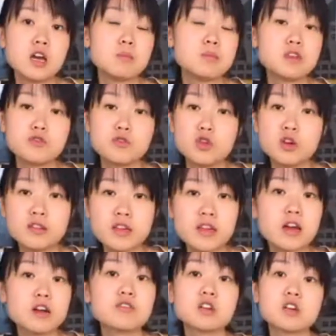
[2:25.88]
before they
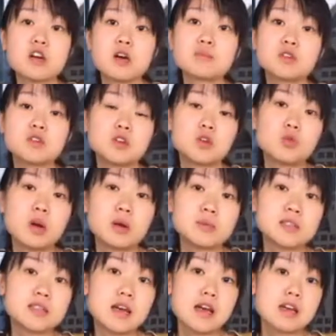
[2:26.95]
ever come to your
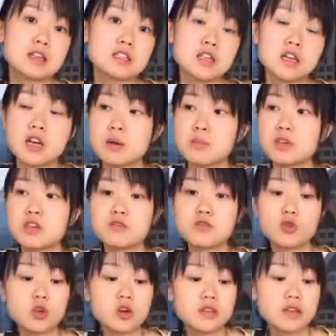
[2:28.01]
website,
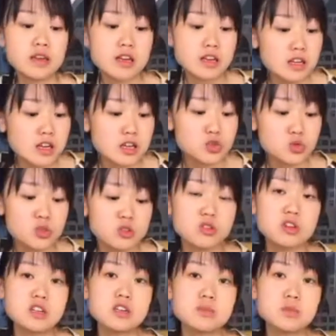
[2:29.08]
before they engage with your
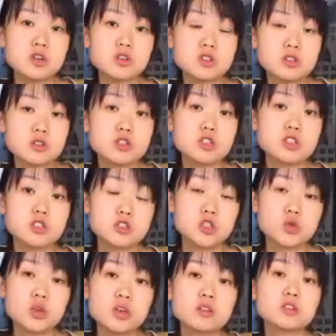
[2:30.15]
emails, they're
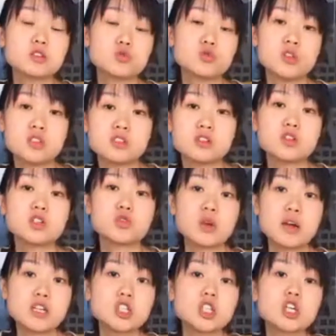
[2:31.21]
doing this research,
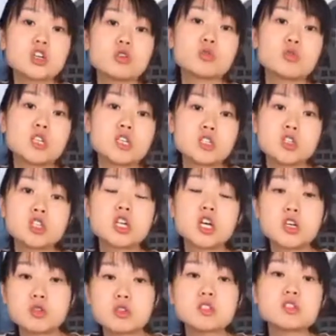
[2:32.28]
right, general research
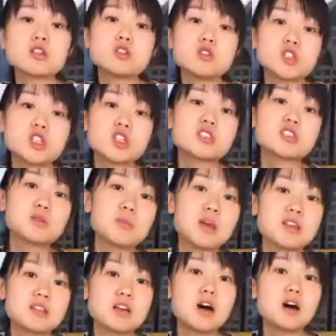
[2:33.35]
on your solution
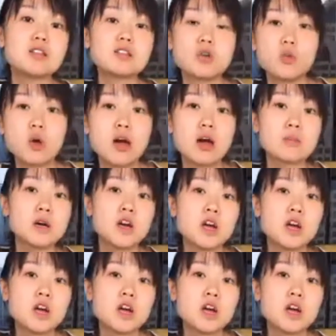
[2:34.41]
space on the web.